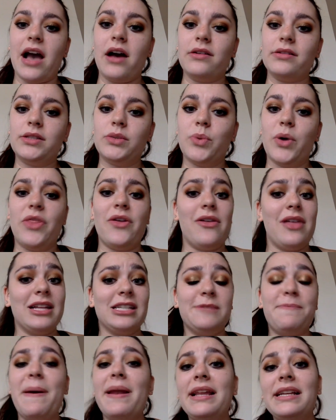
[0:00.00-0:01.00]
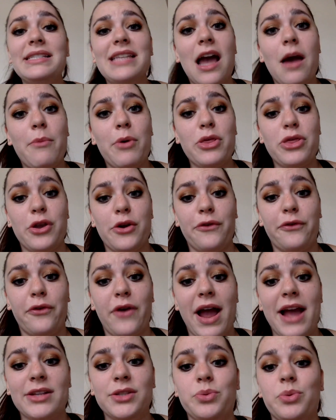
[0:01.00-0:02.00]
else, whether that's spending time with your
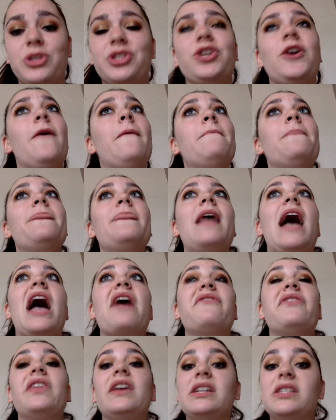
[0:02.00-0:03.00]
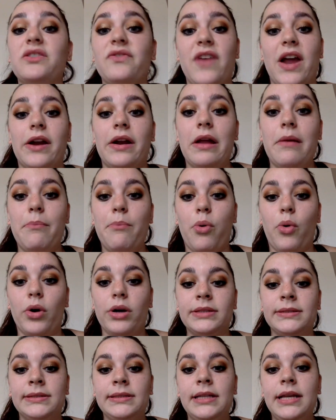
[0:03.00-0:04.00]
friends, which I feel like is very
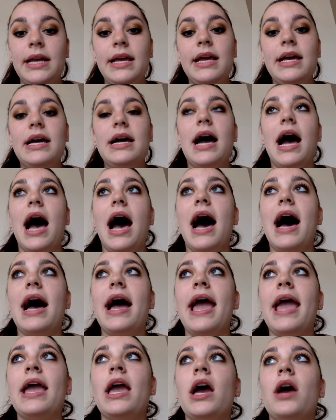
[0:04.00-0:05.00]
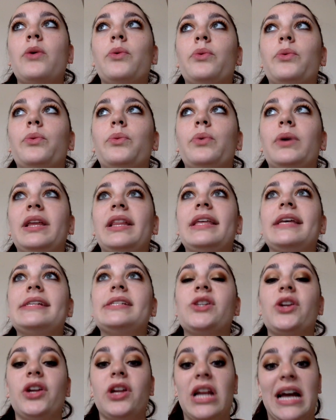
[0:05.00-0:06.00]
important. I really
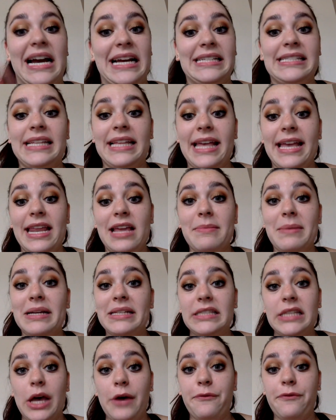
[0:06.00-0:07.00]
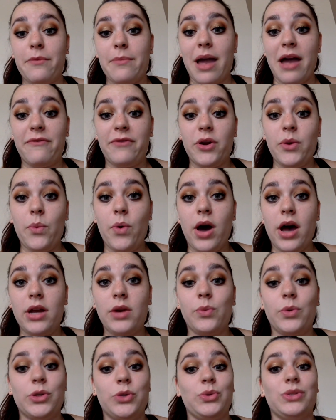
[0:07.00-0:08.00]
started isolating myself from
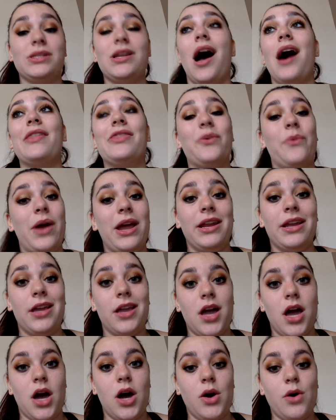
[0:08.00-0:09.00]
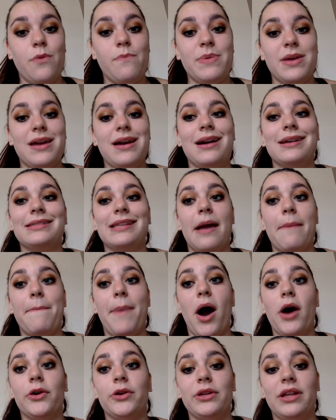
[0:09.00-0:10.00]
everyone, which was not the way to go because I
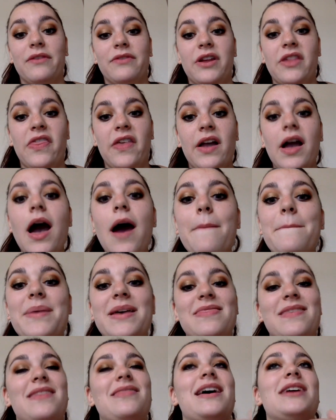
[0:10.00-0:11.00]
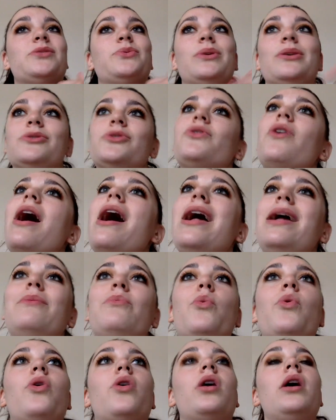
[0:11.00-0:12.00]
bottled everything up, and then that's when I was crying
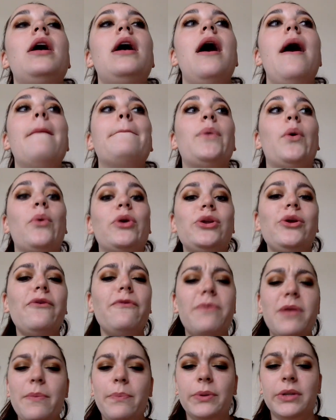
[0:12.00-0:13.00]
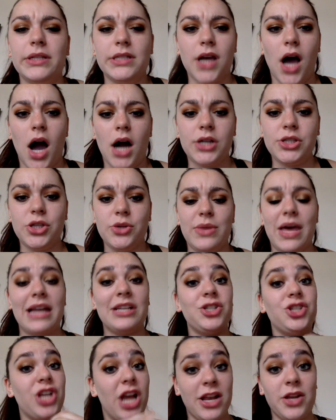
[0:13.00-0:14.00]
more. But when you have people to talk to
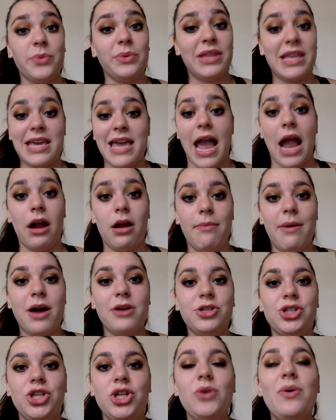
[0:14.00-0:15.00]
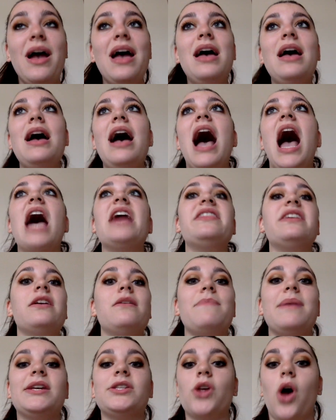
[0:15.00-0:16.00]
that genuinely care about you, I think
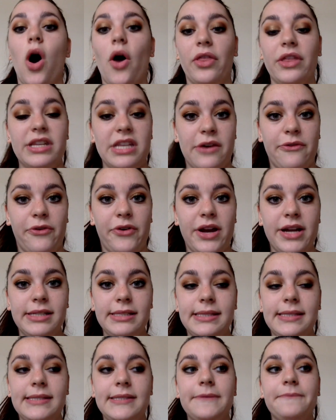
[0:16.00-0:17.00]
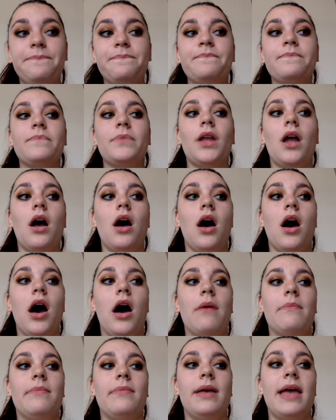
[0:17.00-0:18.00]
it makes all the difference.
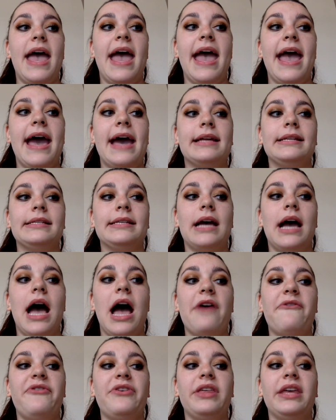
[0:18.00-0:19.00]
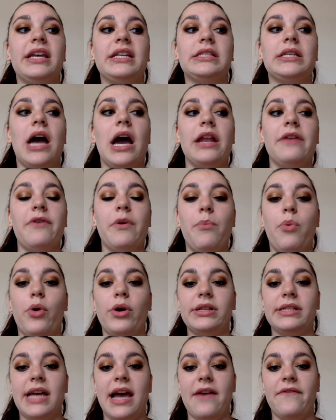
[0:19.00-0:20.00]
And I feel like it's kind of
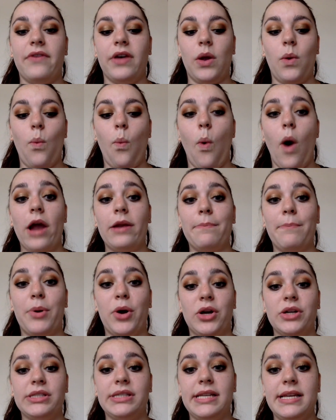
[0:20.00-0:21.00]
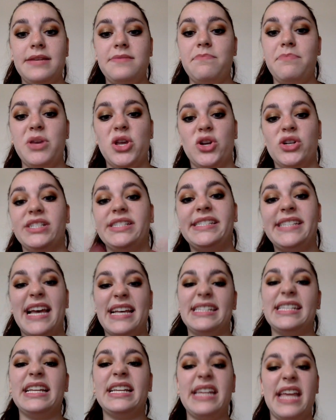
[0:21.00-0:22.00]
important to have like one person be your
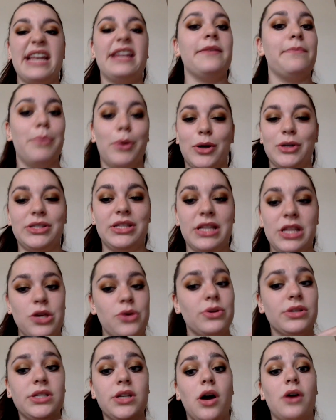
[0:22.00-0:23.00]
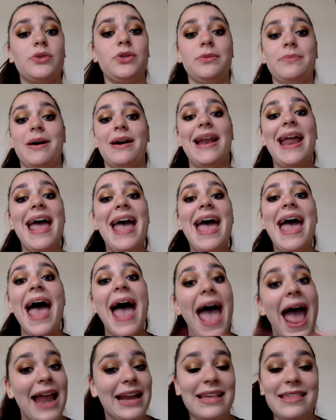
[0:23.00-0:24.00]
designated person that you can talk to about
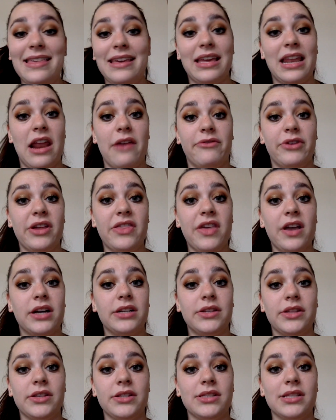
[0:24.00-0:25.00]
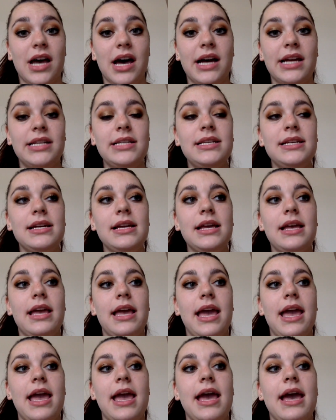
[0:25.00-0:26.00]
anything and everything under the sun.
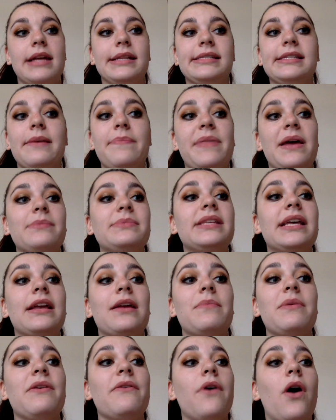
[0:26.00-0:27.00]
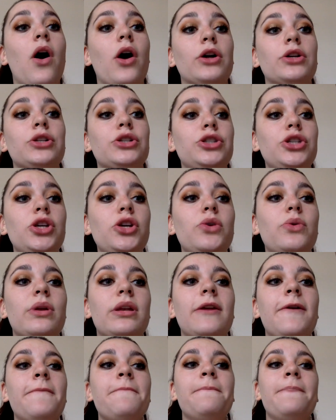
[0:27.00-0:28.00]
And sometimes that can be hard to do,
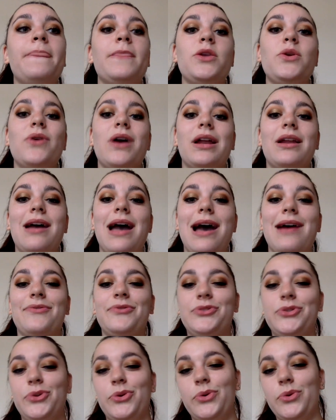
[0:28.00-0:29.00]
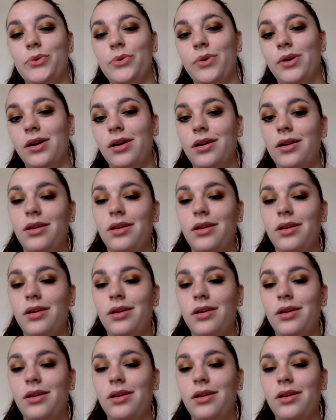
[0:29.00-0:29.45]
and you kind of have to